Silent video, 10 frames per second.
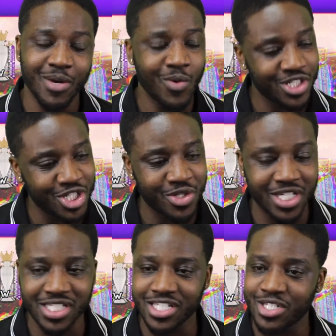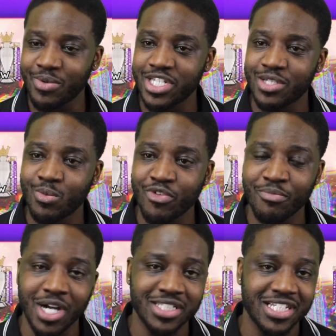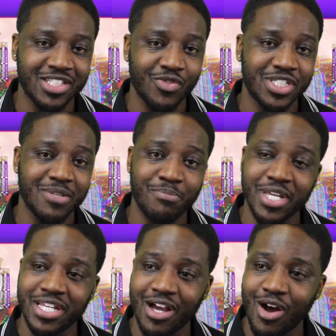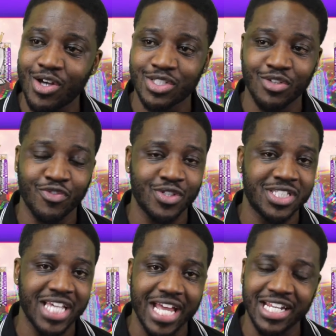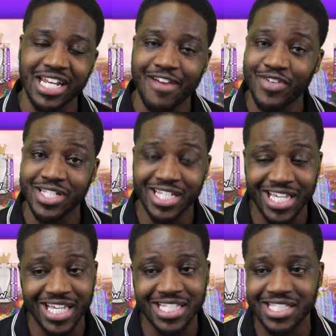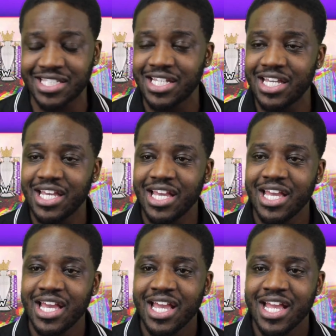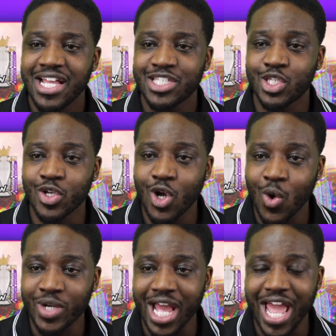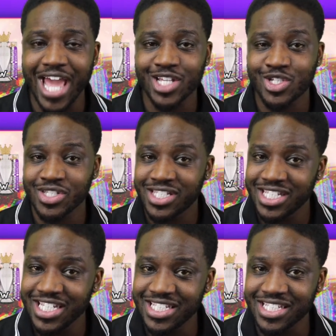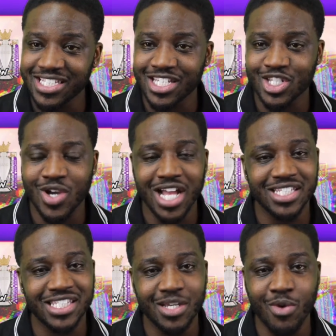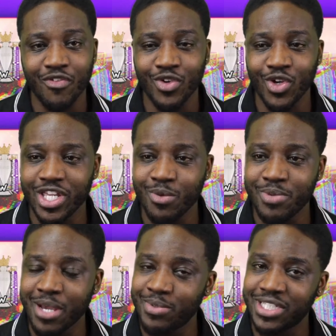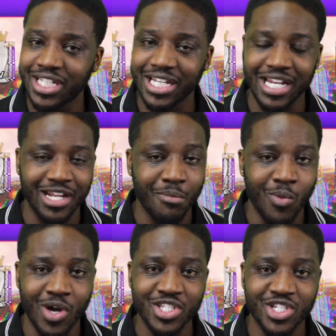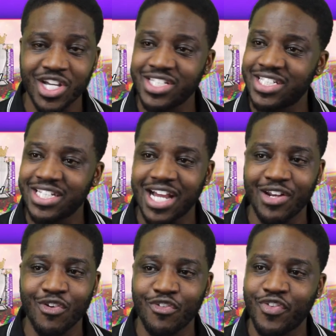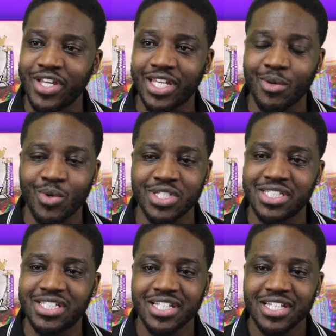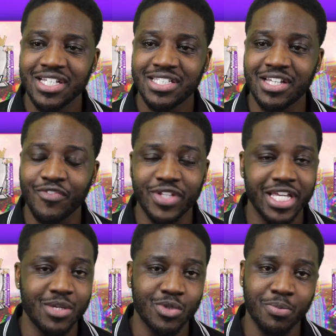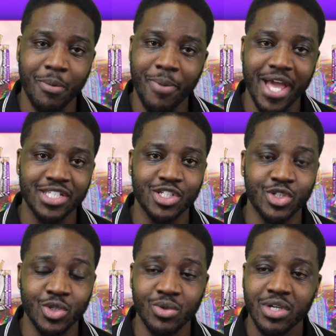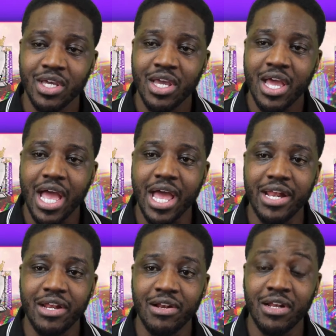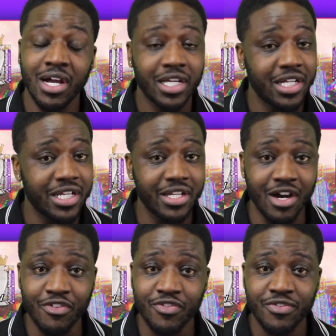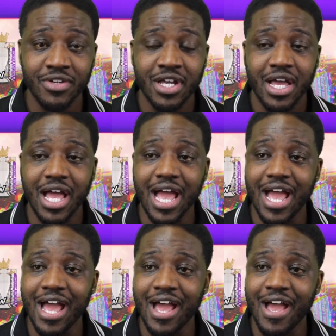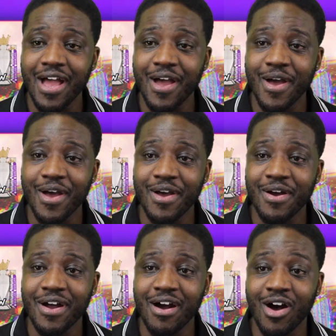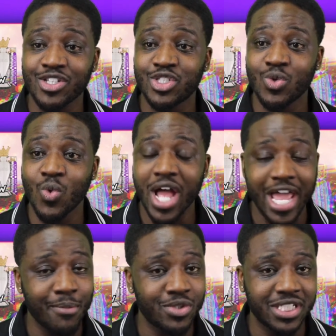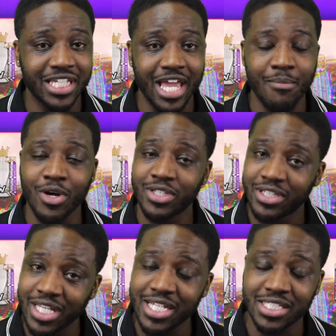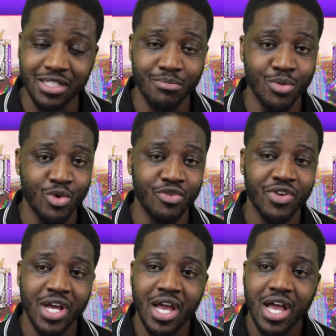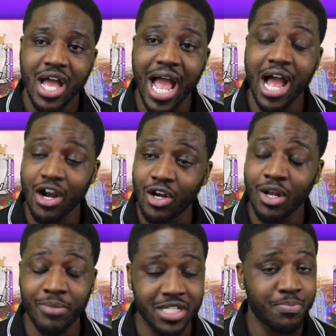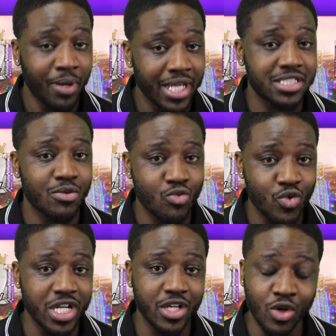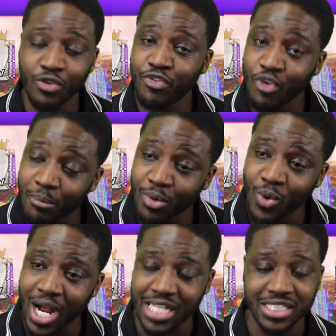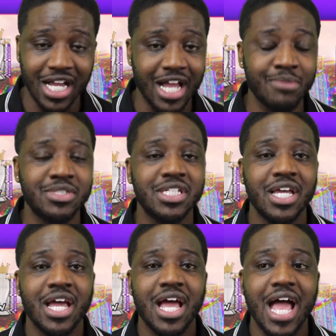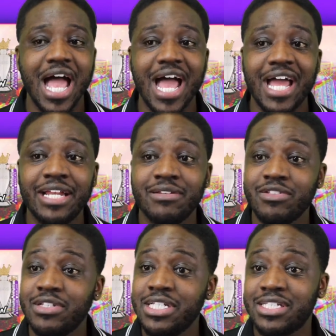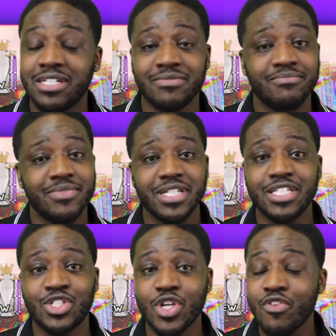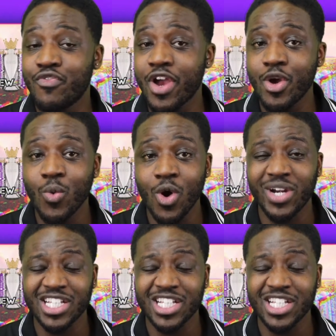It was a tricky situation with Martinez obviously being at Arsenal for 10, 11 years. To go that extra season to try and see whether he'll be able to get that #1 jersey, I don't think it was something that he was prepared to do. And luckily enough, Arsenal were able to get him a decent move at a club that's playing some really good football at times. And listen, he's doing very well.